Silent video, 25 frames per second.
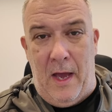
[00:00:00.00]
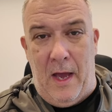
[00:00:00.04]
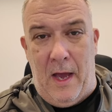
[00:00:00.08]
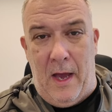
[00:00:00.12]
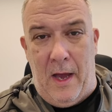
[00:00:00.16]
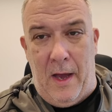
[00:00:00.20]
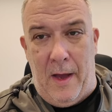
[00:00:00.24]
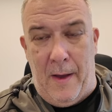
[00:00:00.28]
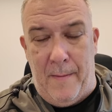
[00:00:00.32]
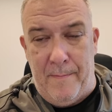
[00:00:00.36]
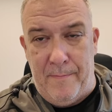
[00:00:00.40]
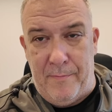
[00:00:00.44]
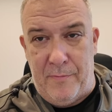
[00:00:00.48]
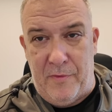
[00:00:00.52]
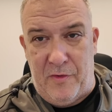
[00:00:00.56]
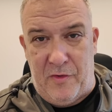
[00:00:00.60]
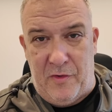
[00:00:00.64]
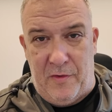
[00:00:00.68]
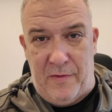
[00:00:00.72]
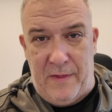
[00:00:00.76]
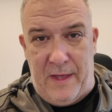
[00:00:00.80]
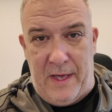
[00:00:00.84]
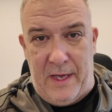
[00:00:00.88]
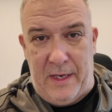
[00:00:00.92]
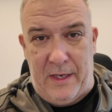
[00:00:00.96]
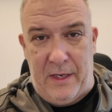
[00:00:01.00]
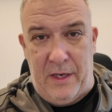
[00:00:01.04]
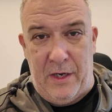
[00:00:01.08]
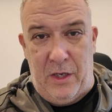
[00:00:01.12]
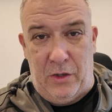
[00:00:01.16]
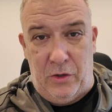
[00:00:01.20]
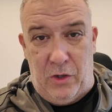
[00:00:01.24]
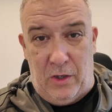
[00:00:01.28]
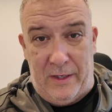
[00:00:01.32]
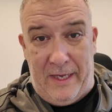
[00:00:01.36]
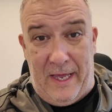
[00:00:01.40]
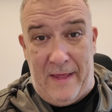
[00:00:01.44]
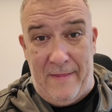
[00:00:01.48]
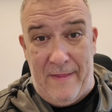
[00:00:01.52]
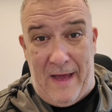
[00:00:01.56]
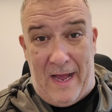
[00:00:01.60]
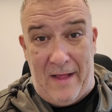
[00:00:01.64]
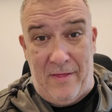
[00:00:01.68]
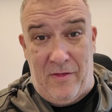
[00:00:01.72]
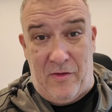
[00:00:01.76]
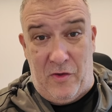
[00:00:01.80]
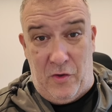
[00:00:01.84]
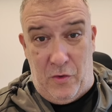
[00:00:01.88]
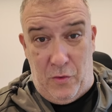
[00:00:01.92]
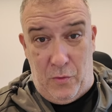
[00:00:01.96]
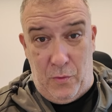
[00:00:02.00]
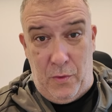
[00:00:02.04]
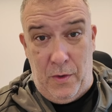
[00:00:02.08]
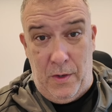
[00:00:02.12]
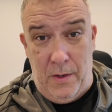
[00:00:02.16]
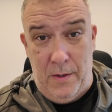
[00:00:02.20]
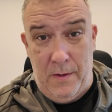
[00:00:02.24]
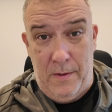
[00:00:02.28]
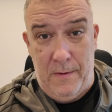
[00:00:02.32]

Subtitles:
So they're going to look at that too.